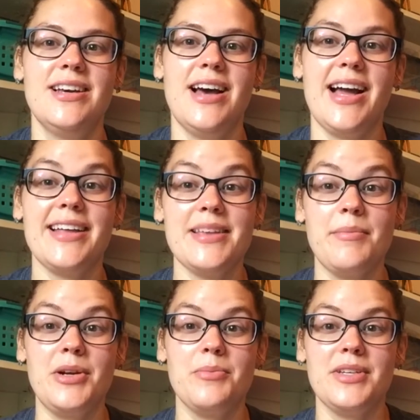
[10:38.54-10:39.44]
I got that
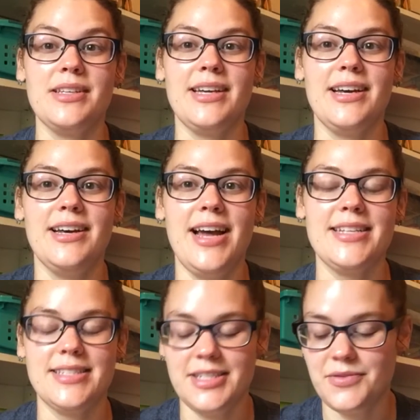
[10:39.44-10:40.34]
Mirabilia at
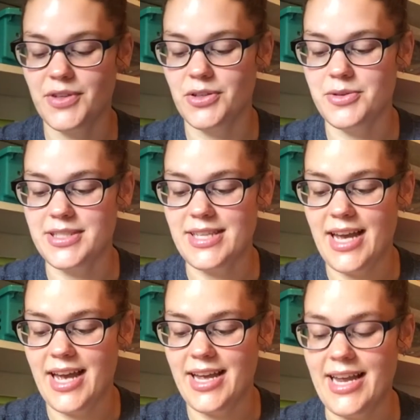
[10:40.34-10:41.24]
Stitchville
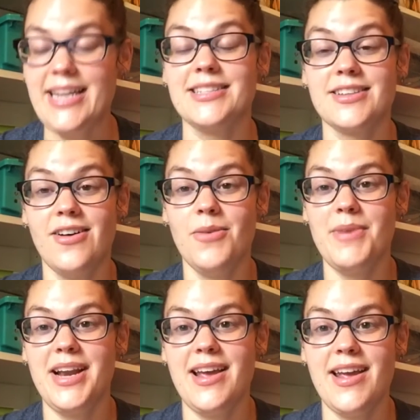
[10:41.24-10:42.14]
USA, and it's calling
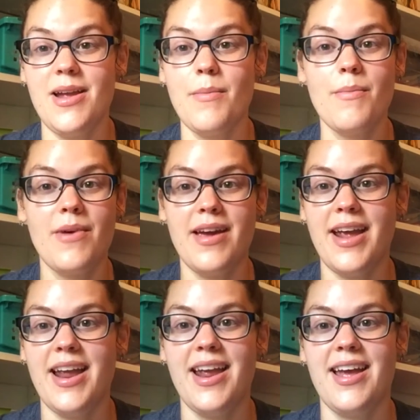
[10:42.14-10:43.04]
my name,
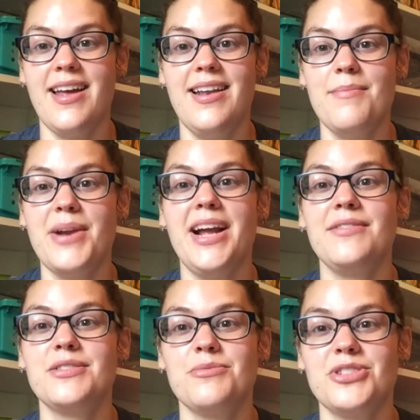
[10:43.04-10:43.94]
but I
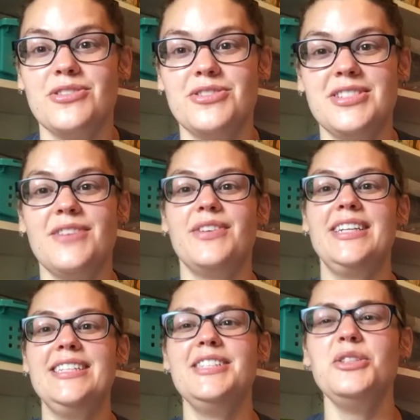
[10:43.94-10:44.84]
have so much other stuff I
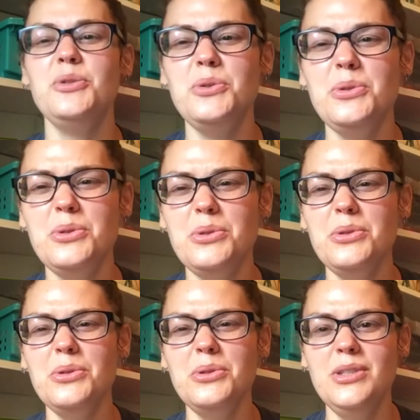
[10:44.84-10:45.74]
need to
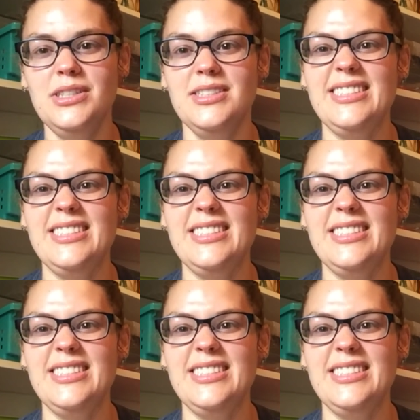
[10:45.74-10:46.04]
do.